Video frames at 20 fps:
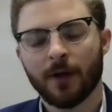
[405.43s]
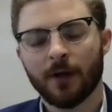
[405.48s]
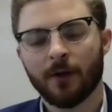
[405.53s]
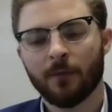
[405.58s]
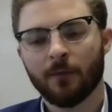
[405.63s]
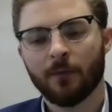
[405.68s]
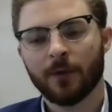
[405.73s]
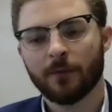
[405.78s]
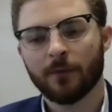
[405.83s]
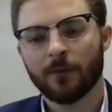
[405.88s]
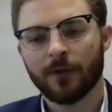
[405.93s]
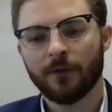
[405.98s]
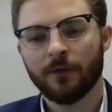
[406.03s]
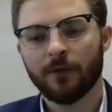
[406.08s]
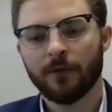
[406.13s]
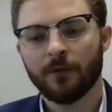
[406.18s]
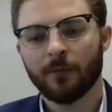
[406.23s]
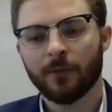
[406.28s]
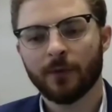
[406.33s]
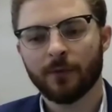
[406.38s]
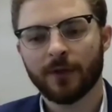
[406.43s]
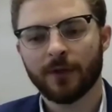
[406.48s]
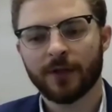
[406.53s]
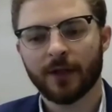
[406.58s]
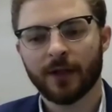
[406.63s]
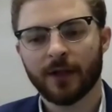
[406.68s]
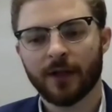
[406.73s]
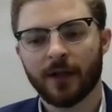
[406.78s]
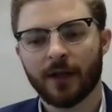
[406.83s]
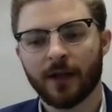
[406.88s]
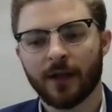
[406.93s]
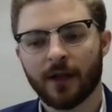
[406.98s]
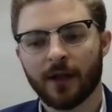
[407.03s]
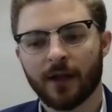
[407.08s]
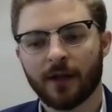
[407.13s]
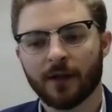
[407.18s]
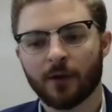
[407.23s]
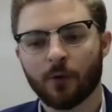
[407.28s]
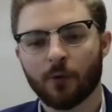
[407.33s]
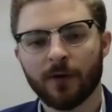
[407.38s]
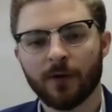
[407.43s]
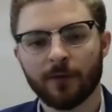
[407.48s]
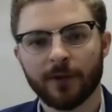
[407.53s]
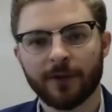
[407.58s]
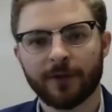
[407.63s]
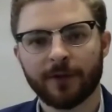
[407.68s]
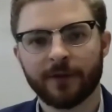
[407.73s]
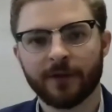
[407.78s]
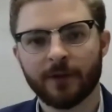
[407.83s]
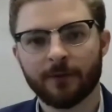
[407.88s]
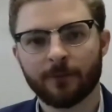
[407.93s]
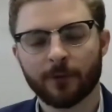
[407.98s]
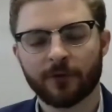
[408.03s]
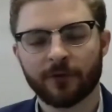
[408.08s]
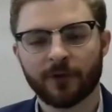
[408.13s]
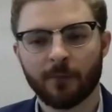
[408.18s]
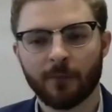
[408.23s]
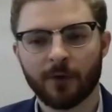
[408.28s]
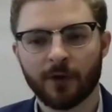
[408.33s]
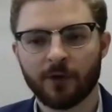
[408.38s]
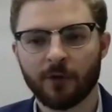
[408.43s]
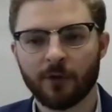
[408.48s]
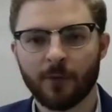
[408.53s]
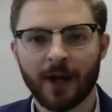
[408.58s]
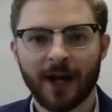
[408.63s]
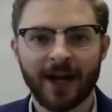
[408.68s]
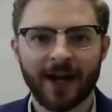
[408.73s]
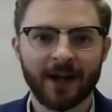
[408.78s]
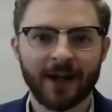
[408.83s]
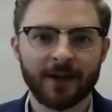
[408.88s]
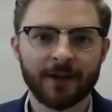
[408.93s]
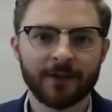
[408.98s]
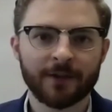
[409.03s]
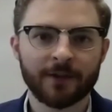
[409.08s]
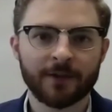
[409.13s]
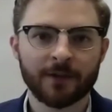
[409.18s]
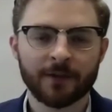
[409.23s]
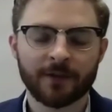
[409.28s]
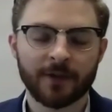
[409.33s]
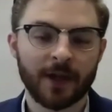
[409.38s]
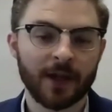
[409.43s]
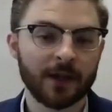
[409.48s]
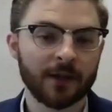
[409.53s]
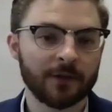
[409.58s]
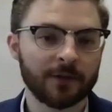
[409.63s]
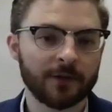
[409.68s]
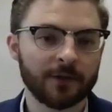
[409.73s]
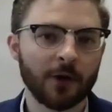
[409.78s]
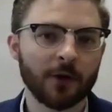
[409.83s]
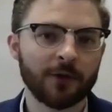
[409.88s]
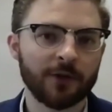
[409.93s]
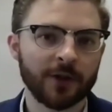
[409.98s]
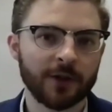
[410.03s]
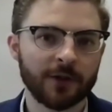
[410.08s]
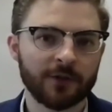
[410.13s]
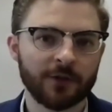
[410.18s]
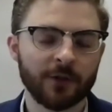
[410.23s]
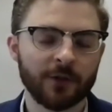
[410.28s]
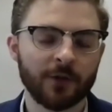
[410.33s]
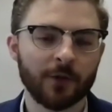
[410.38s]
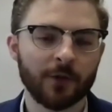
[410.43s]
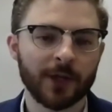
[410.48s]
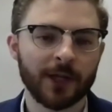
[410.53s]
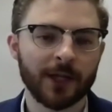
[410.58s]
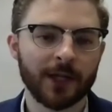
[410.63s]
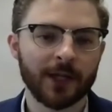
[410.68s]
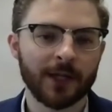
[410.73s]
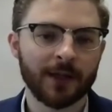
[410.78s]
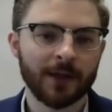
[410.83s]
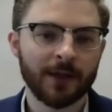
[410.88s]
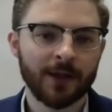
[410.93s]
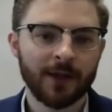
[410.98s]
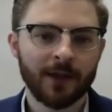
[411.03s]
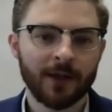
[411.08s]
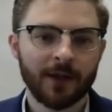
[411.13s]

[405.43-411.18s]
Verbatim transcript: uh, we would we would get an equivalency for someone who has, say, an associate's degree,